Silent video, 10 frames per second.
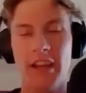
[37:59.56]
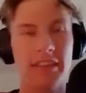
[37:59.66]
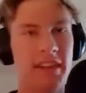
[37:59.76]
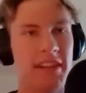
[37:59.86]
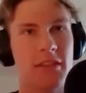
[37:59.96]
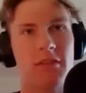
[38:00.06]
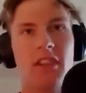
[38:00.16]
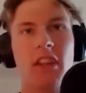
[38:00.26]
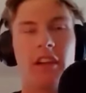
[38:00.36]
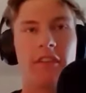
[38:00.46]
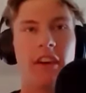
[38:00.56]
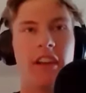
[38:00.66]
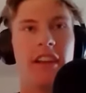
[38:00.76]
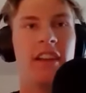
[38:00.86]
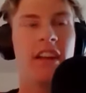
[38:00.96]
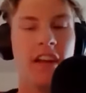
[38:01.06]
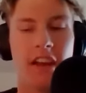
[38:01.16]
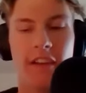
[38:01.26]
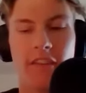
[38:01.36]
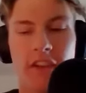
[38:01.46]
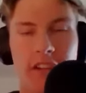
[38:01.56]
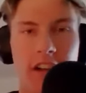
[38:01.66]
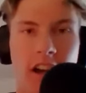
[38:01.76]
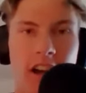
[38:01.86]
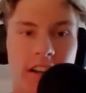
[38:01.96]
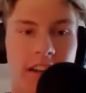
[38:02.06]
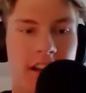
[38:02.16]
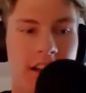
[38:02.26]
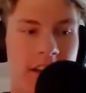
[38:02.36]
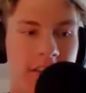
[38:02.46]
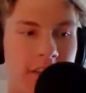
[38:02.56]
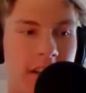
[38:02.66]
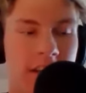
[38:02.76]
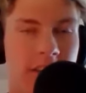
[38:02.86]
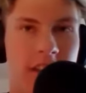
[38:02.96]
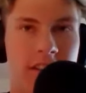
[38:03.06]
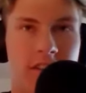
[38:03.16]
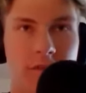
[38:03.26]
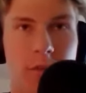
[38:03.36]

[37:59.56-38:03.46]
thanks. It was a lot of fun. And if if any of our listeners